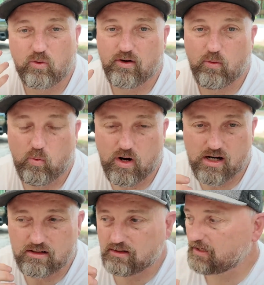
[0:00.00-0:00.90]
or the
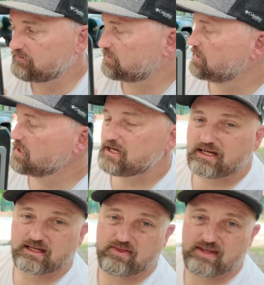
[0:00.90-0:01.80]
water level
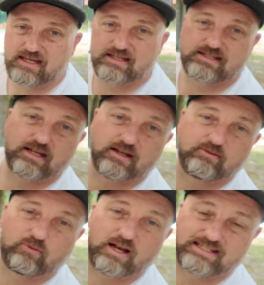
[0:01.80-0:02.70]
in this
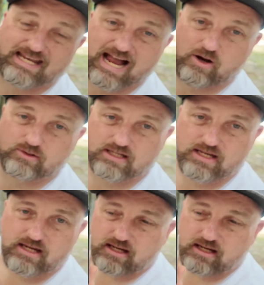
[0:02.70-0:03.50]
runs out,